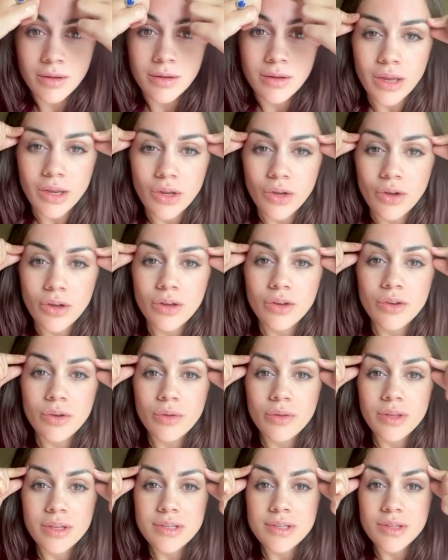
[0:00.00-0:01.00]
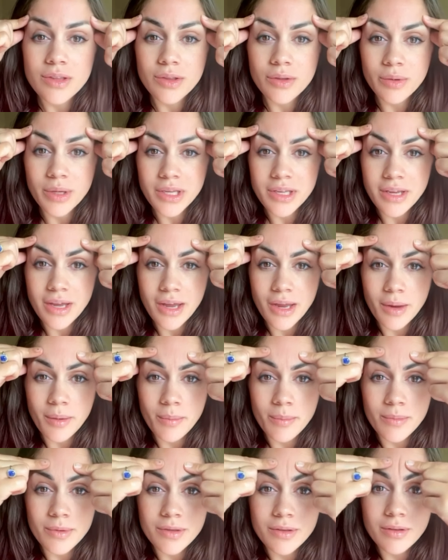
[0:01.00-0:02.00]
And you're going to do this 3
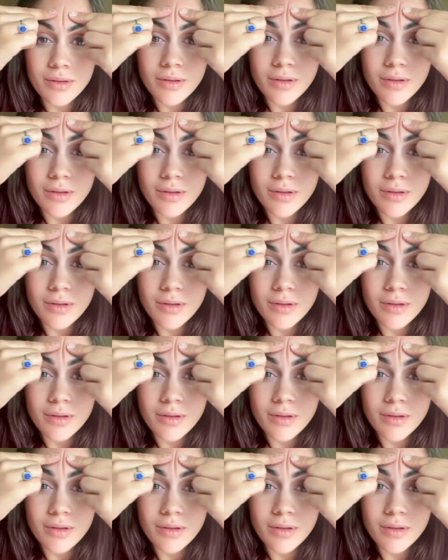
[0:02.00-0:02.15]
times.